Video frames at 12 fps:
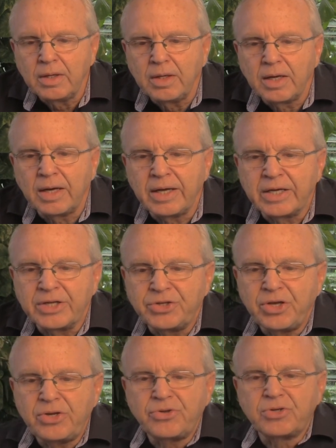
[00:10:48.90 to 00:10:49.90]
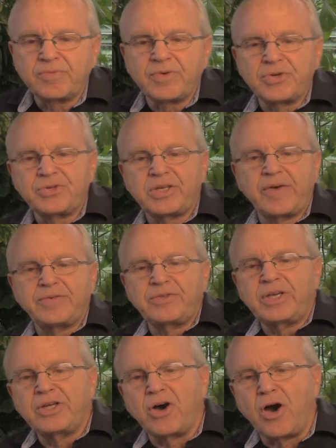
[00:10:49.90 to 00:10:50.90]
He continues in verse
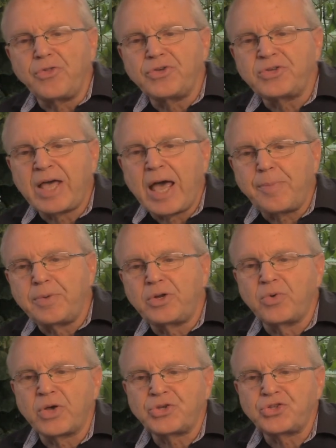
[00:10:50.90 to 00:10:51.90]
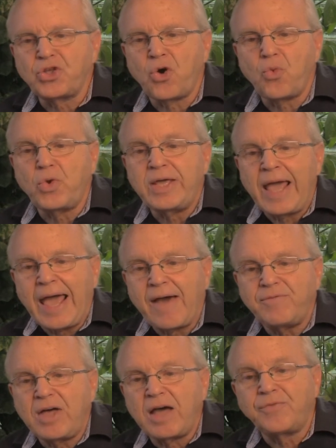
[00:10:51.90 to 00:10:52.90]
17, "All this happened to us, though we
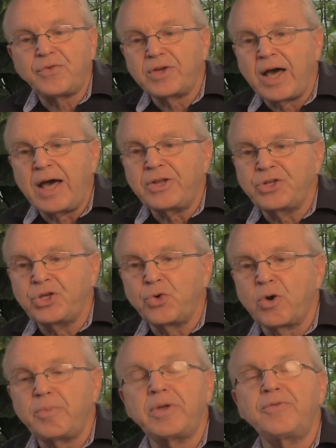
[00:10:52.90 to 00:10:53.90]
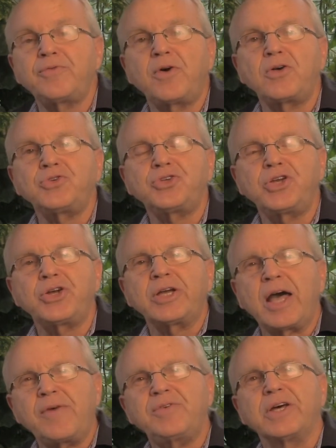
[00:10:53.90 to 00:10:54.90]
have not forgotten you or been false to your
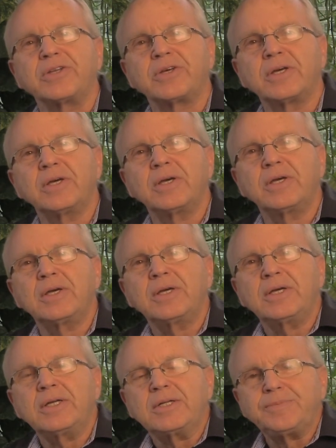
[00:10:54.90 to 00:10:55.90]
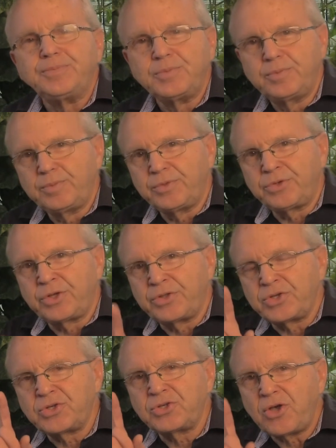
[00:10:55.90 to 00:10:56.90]
covenant." To
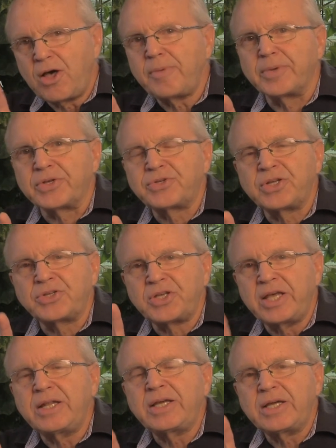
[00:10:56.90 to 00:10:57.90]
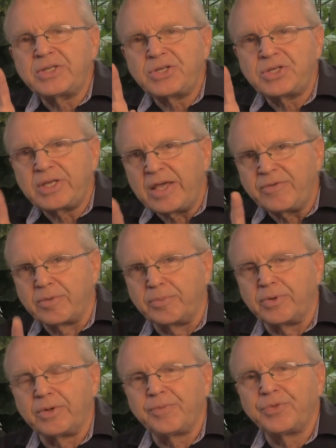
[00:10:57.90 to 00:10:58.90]
the psalmist, it's
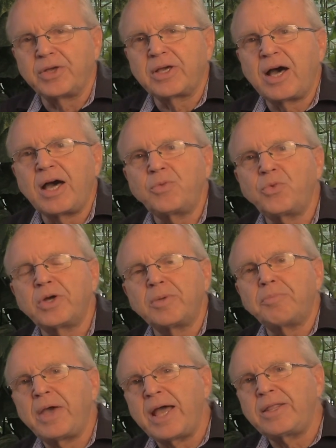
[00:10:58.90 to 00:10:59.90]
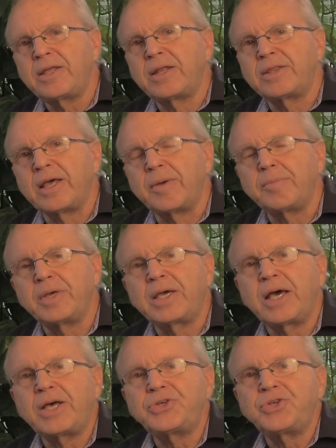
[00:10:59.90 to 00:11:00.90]
inconceivable that God would abandon them
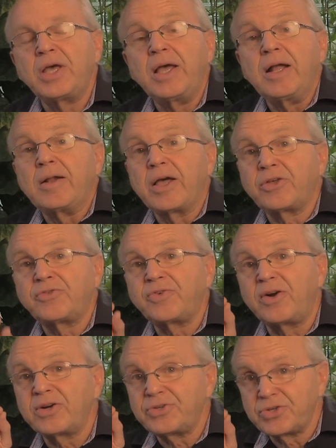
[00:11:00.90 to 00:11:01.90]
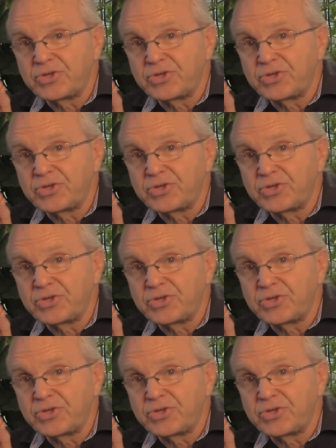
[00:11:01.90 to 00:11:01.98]
because, as far as the